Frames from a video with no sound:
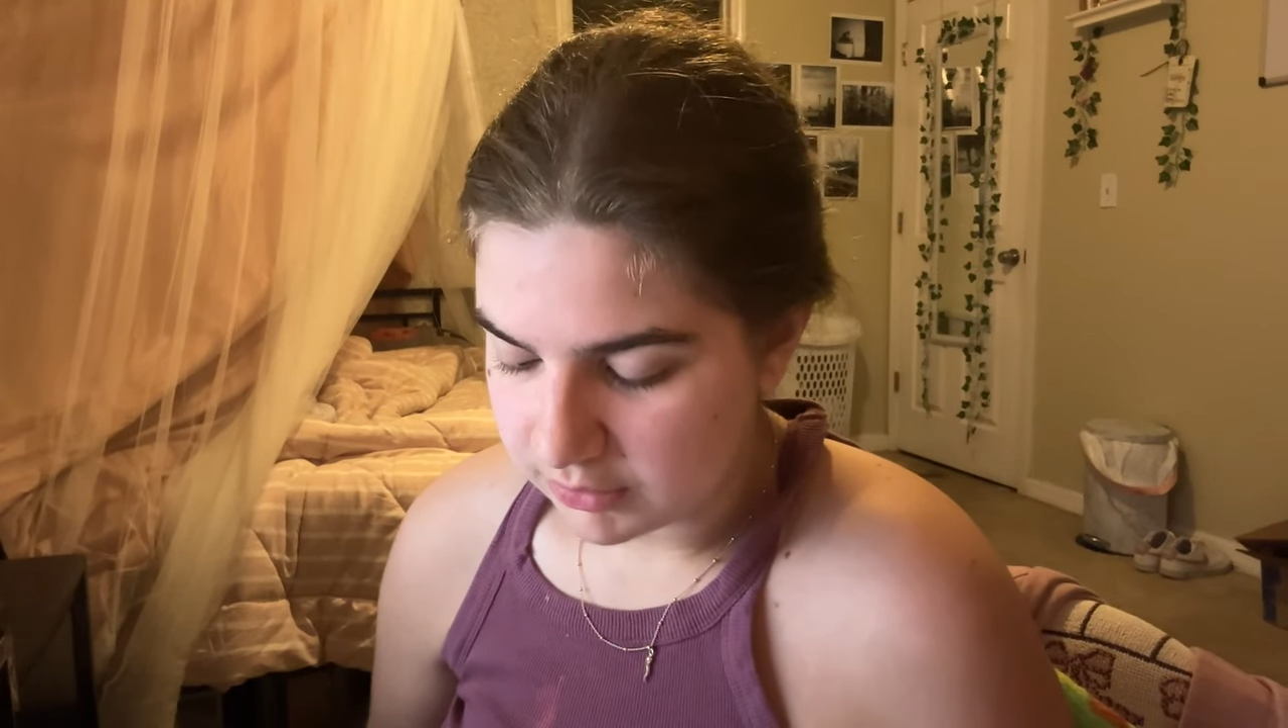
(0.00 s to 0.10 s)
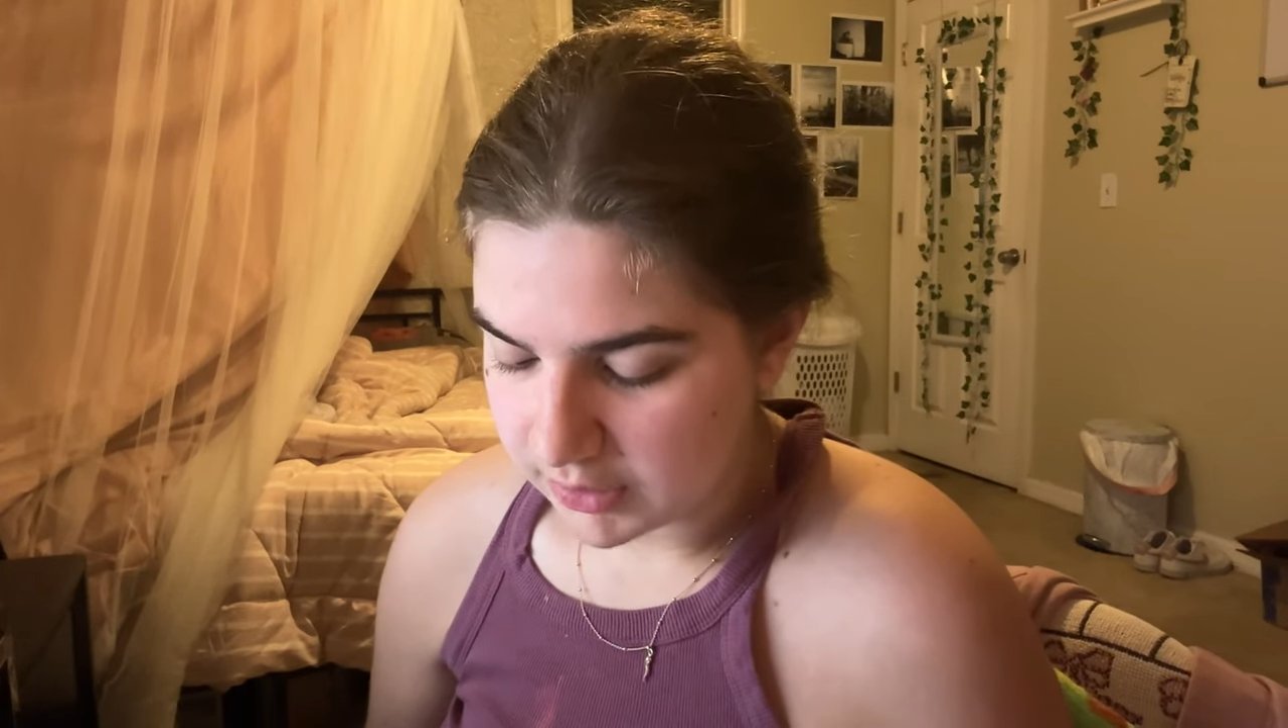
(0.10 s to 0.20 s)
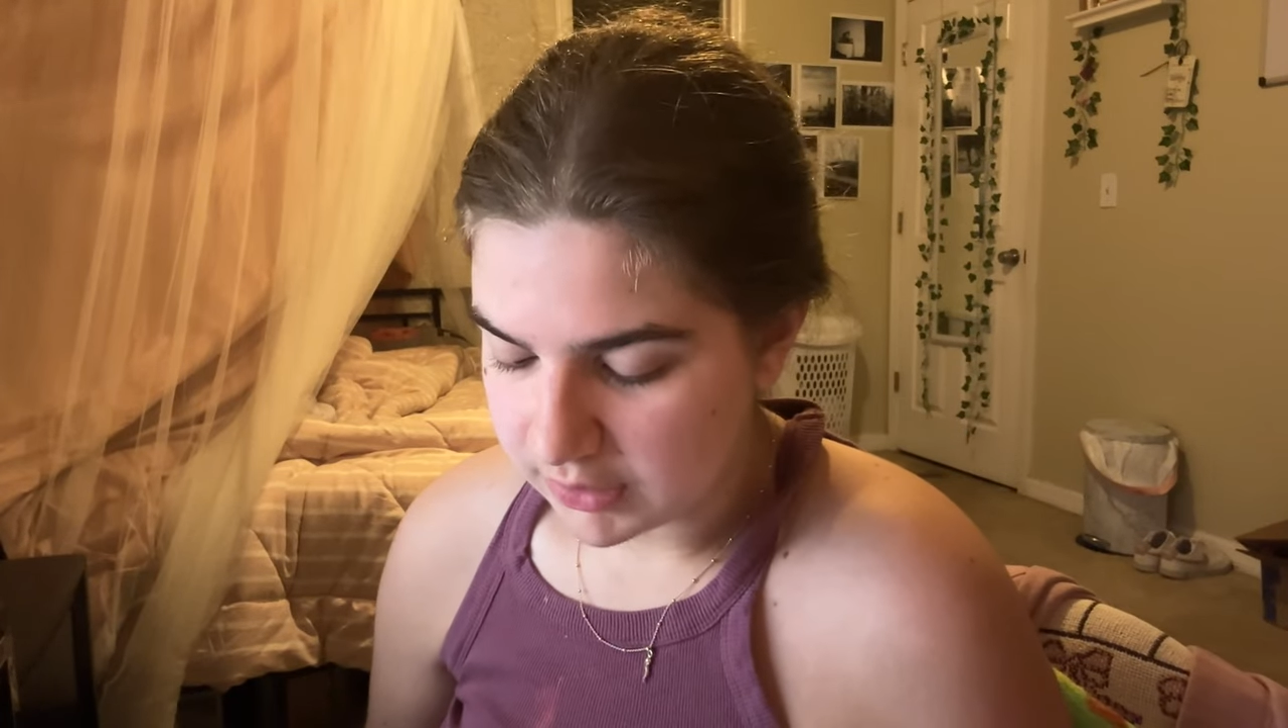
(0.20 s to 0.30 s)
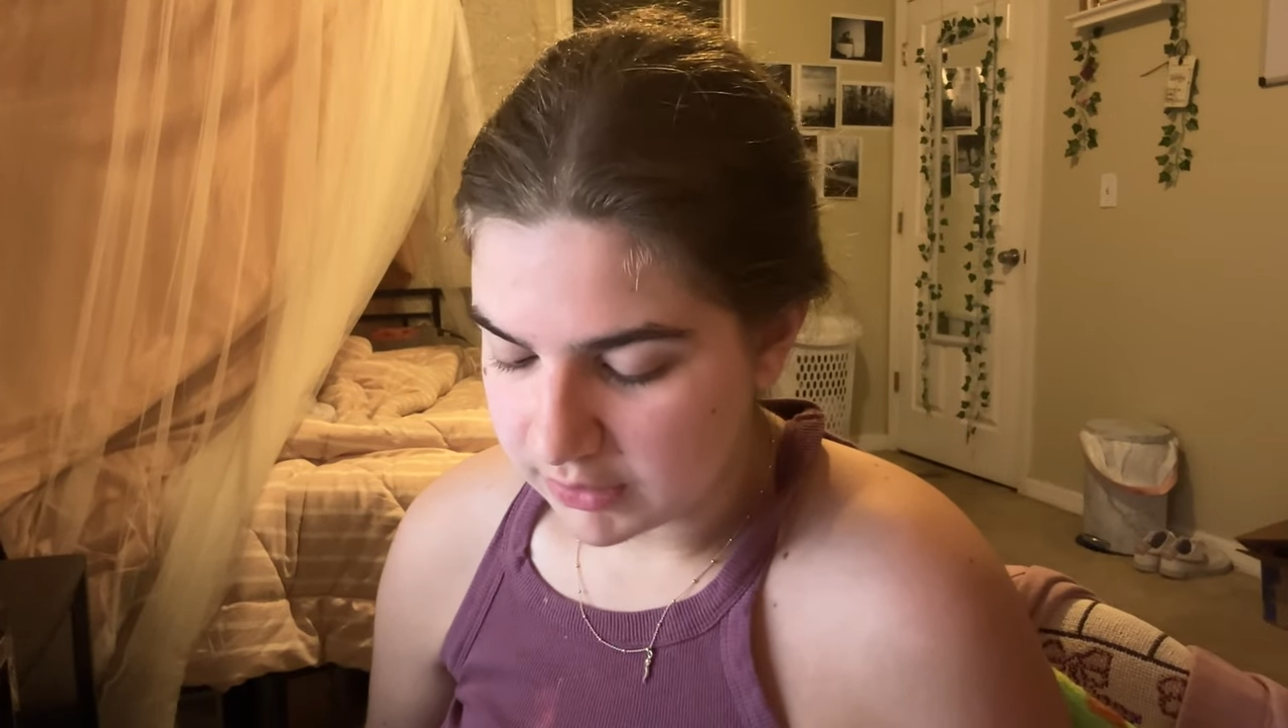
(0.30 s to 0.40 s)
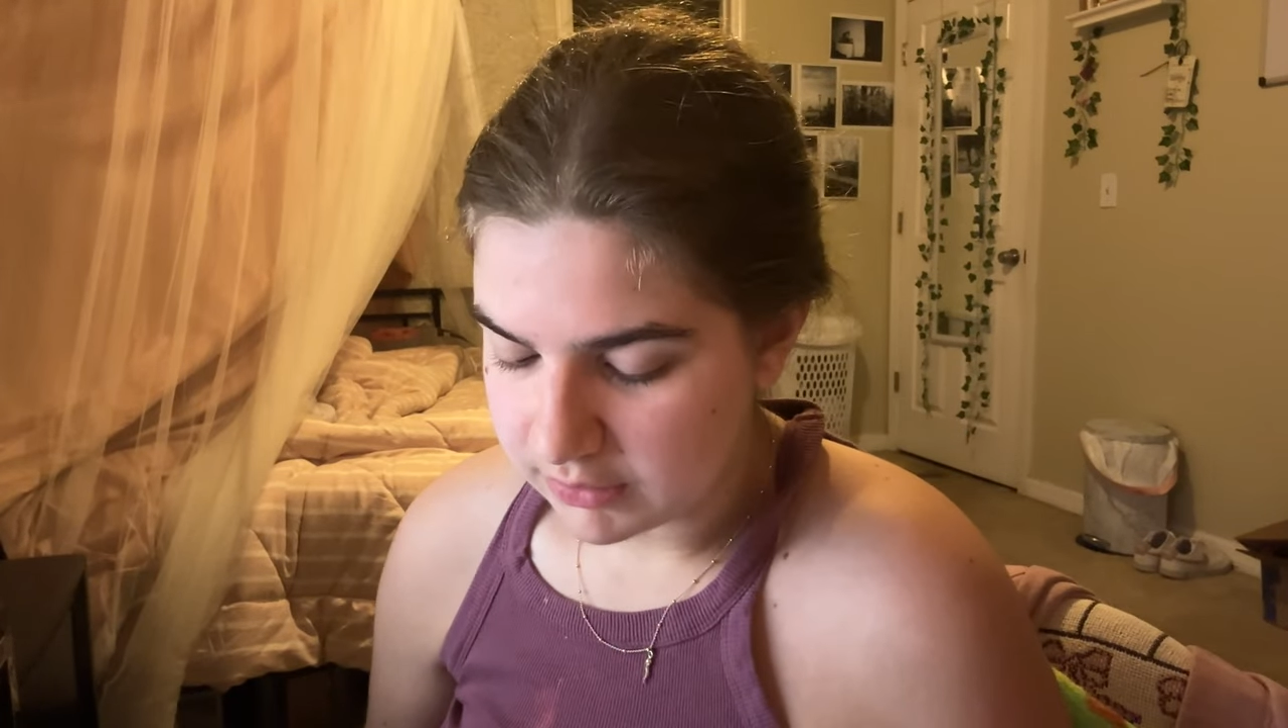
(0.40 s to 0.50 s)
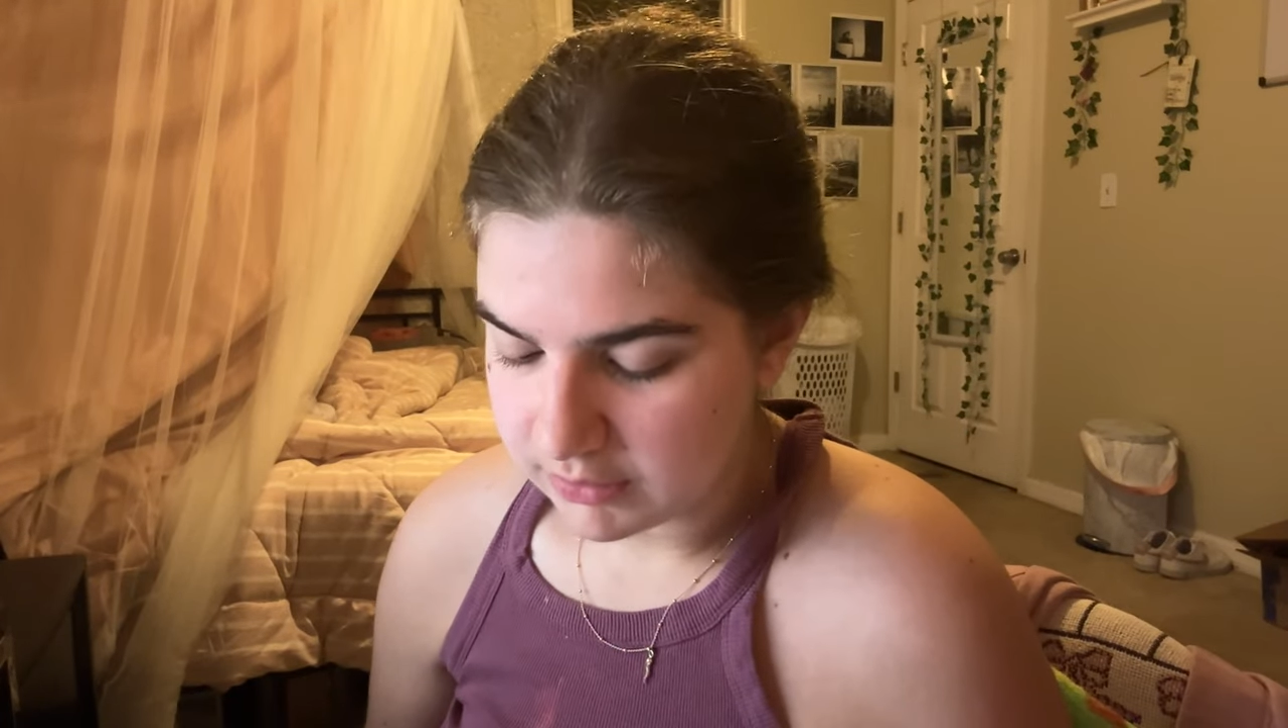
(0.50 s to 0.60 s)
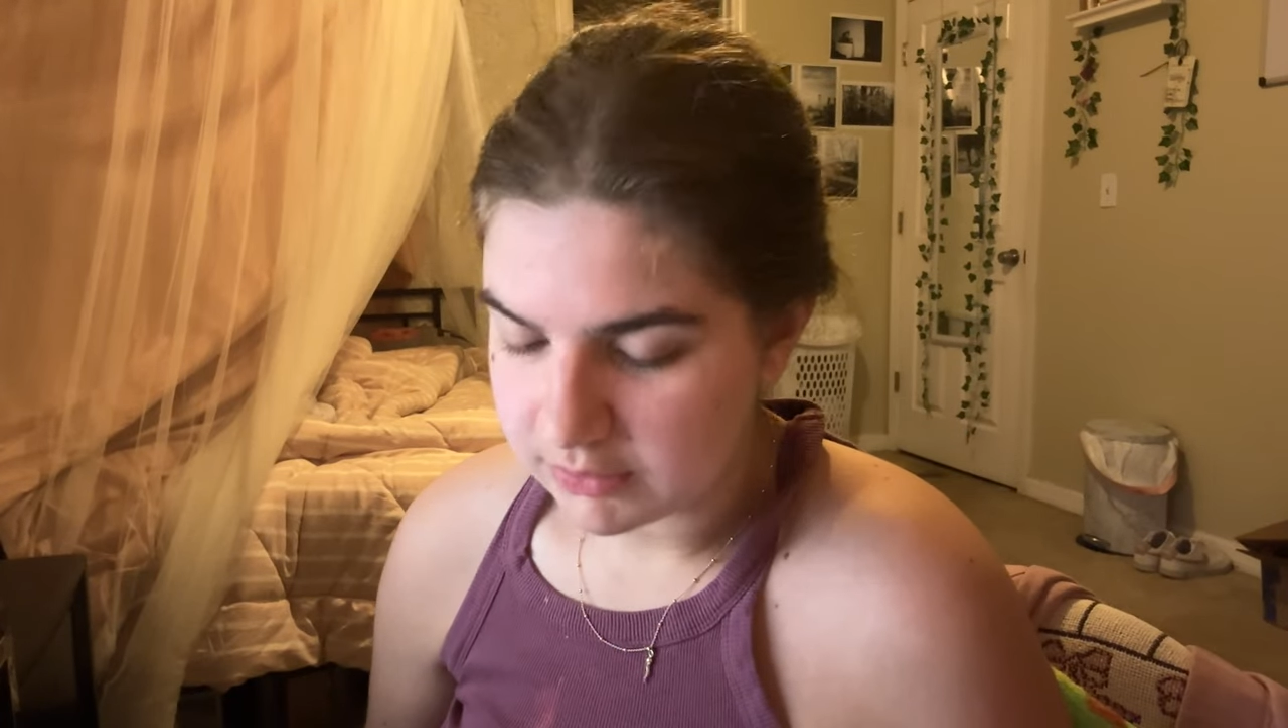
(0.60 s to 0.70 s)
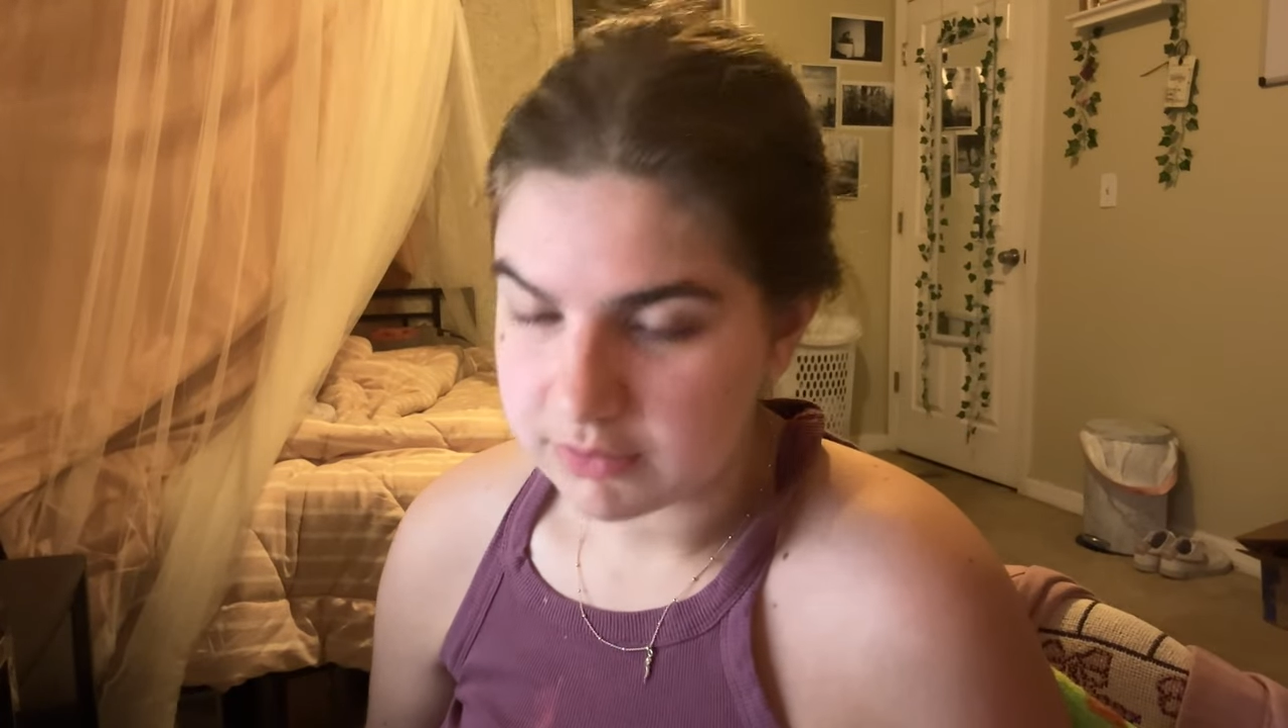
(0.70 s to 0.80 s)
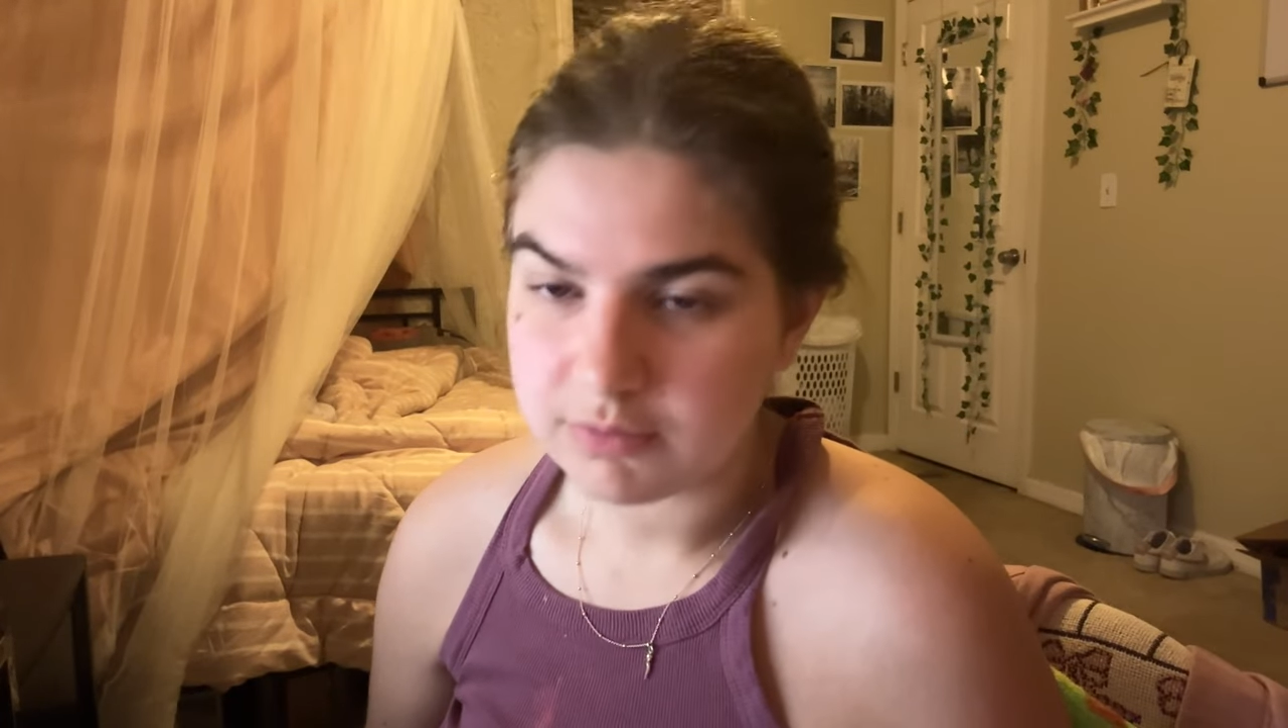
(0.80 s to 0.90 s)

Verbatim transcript: can